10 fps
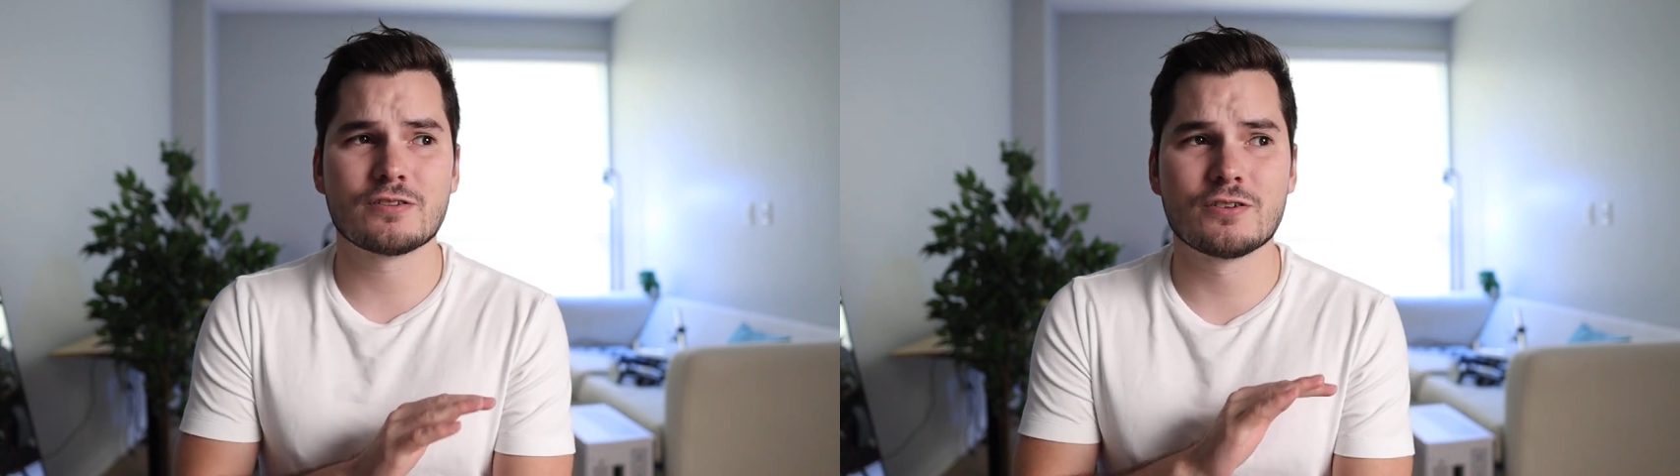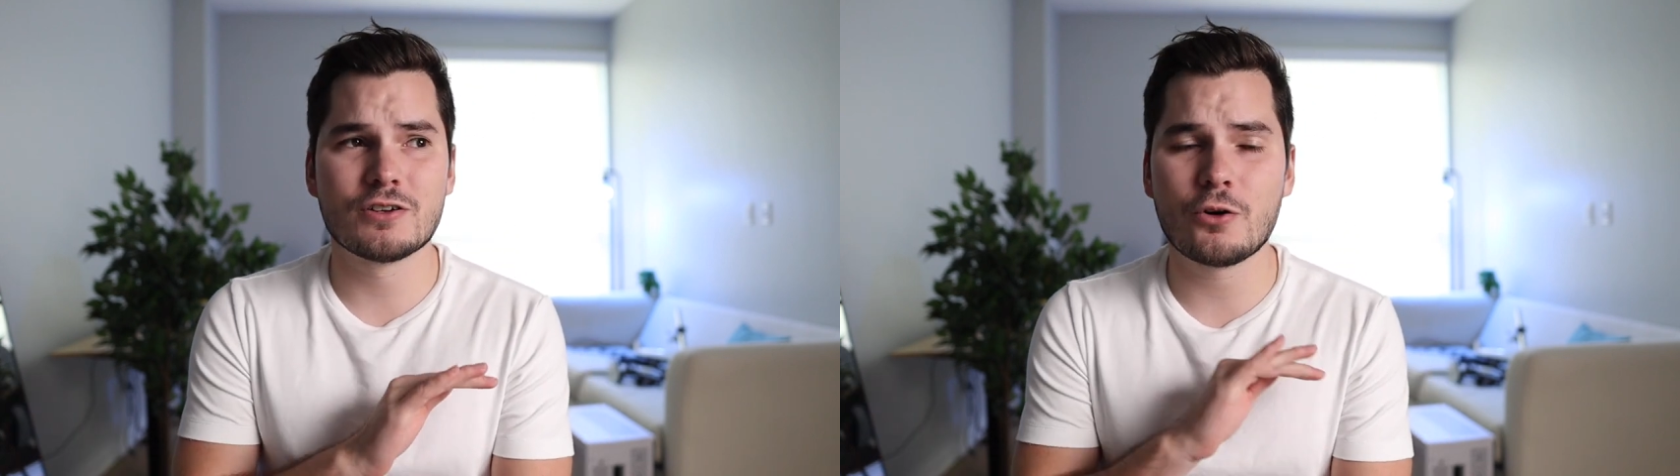
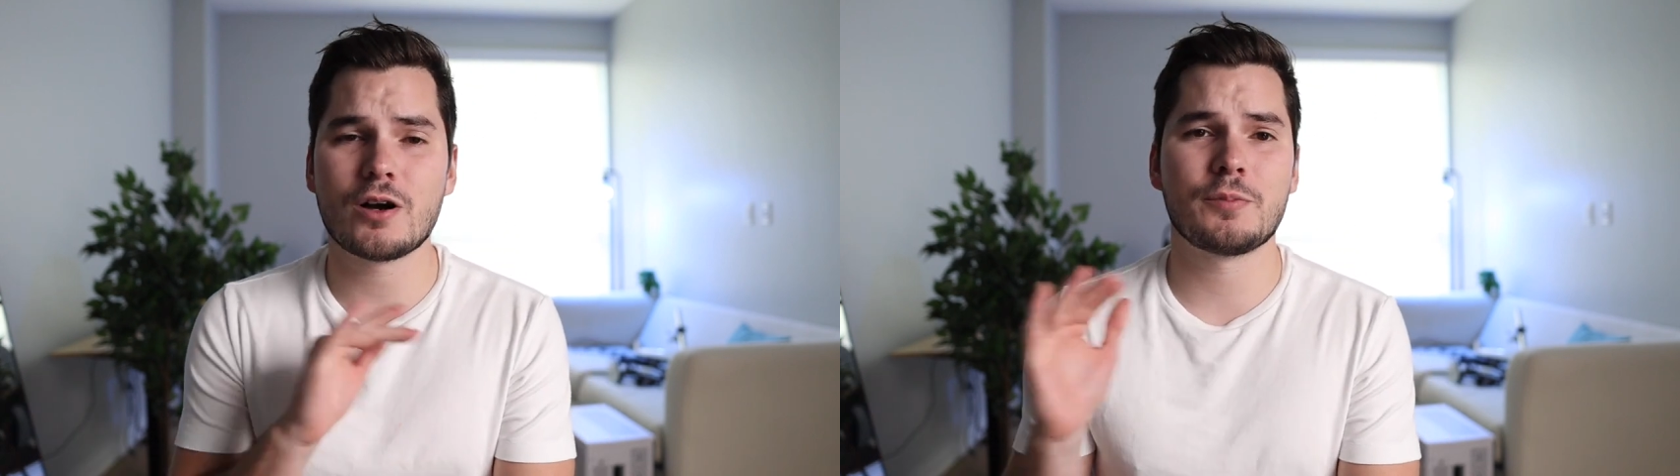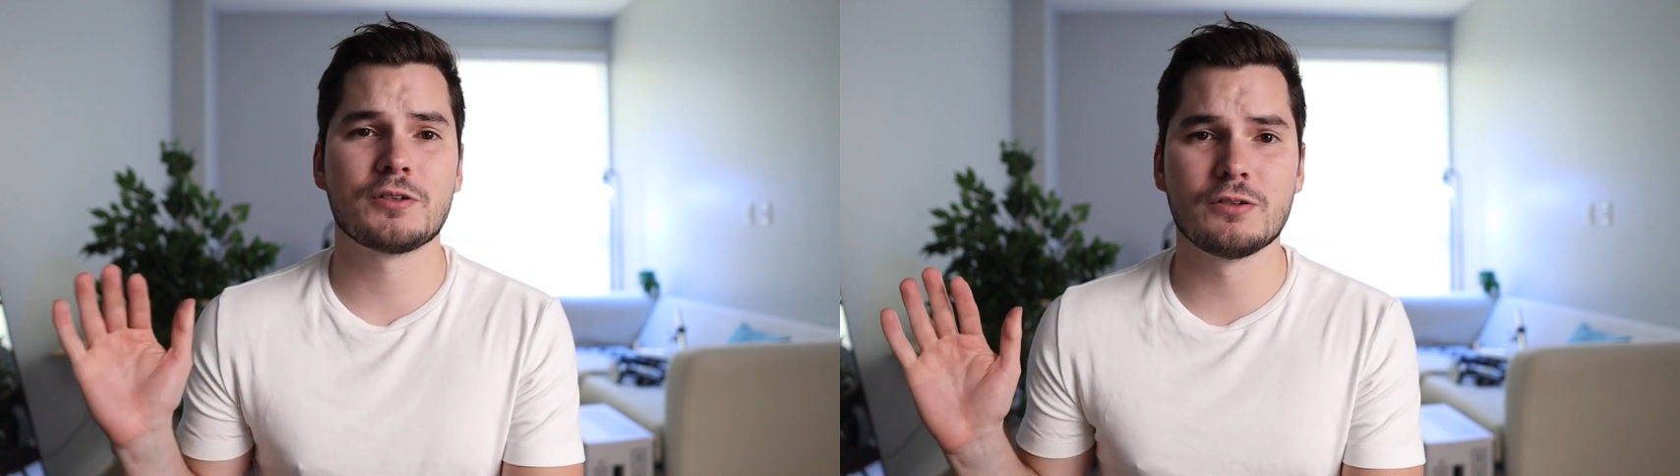no
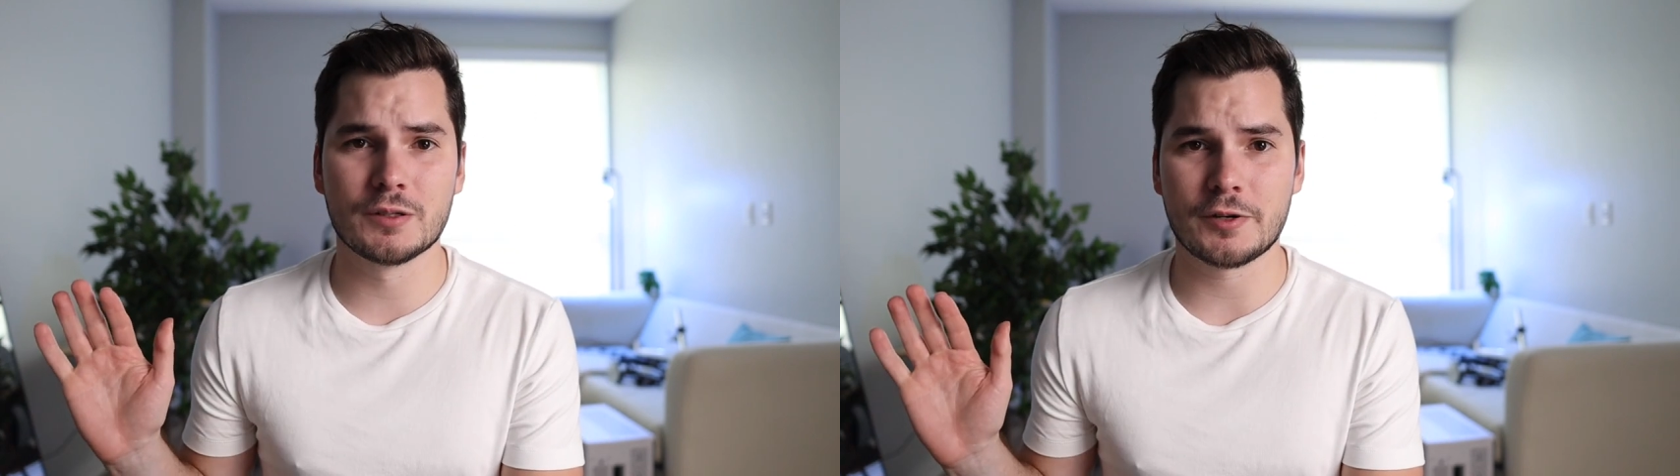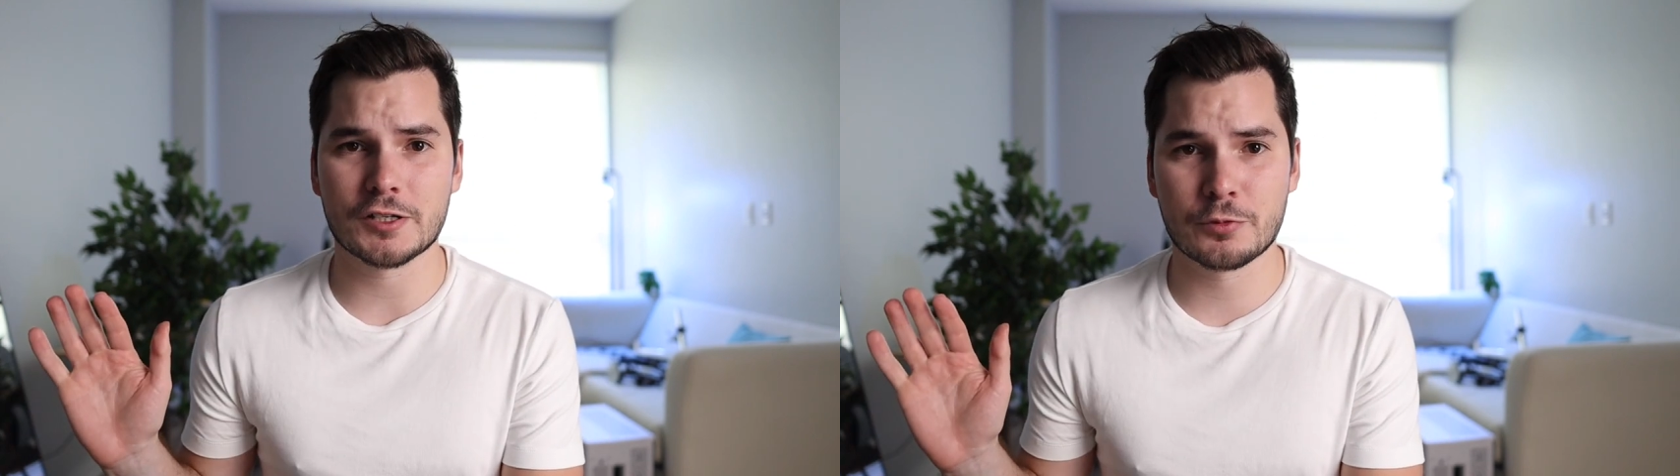
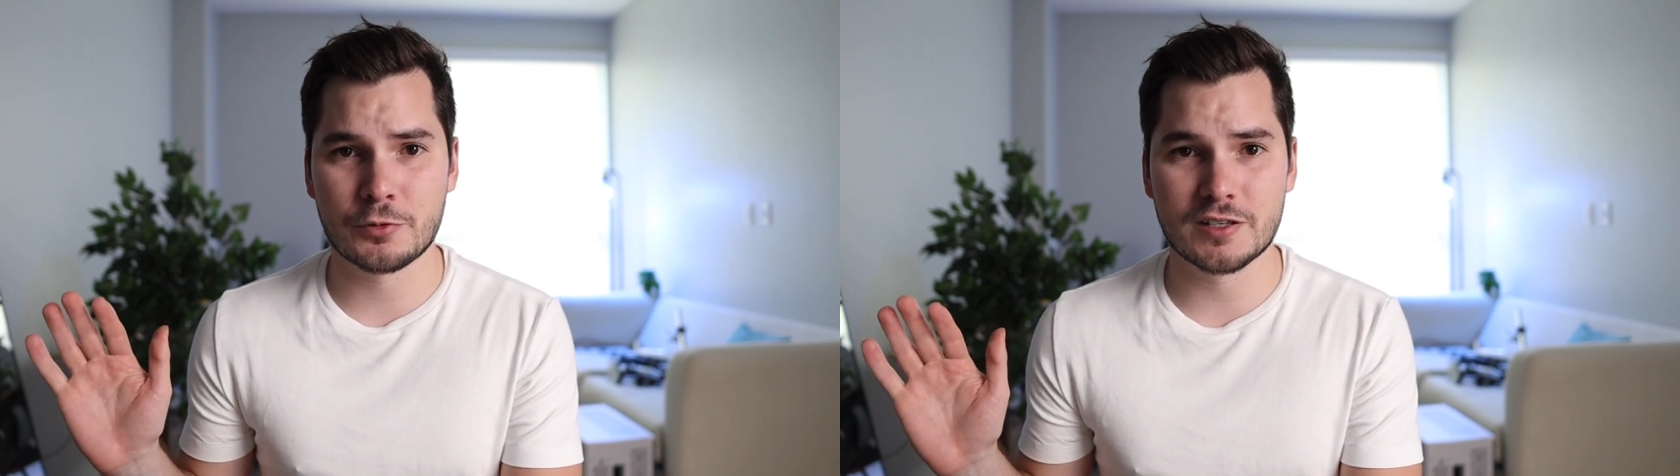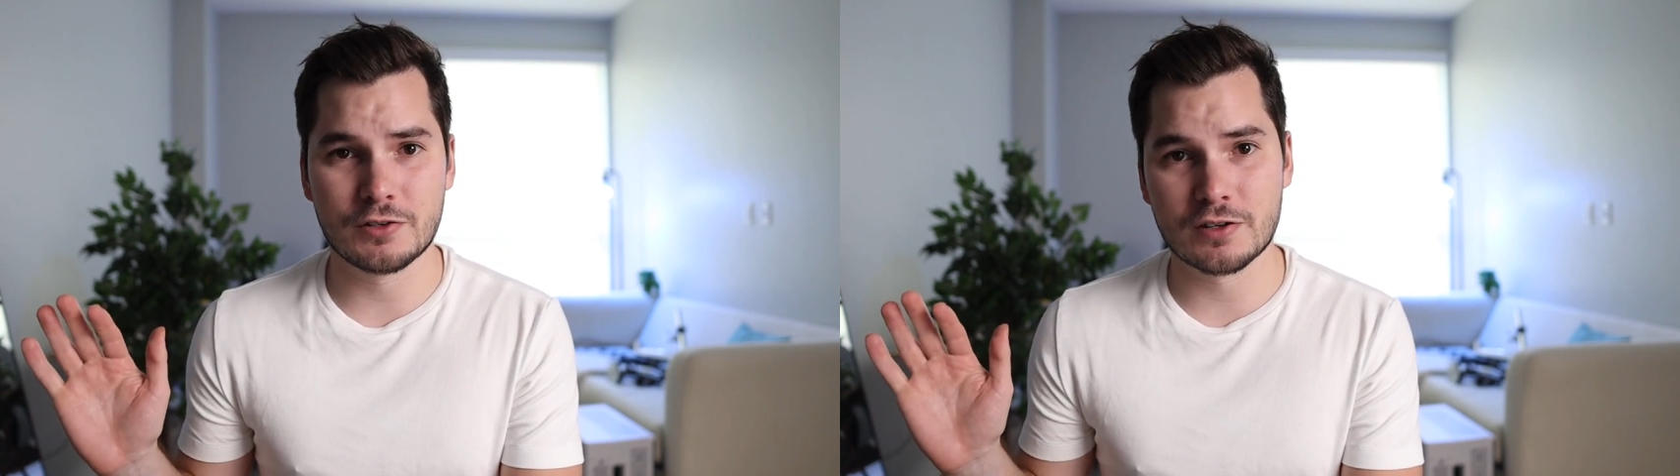absolutely possible
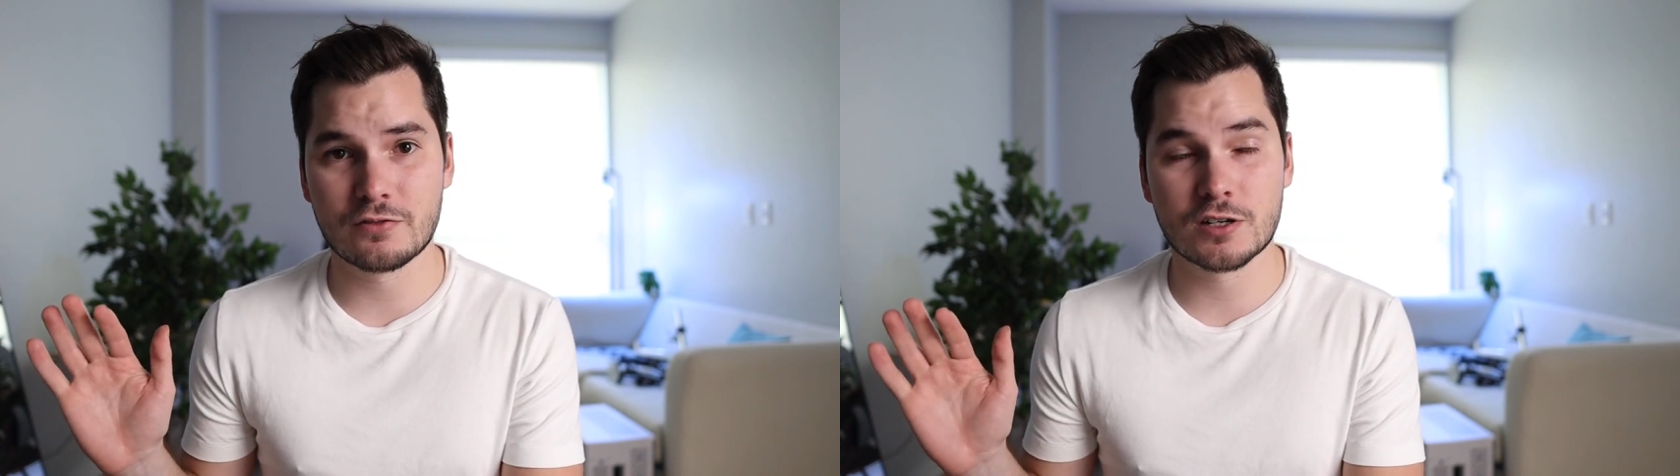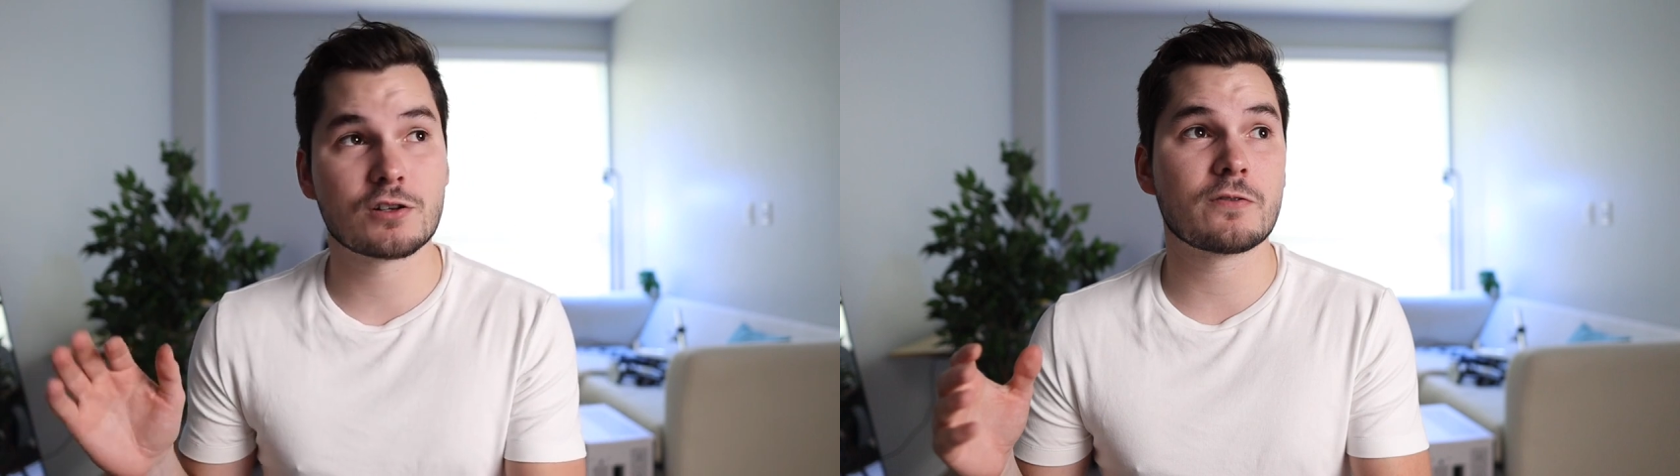way that you can finish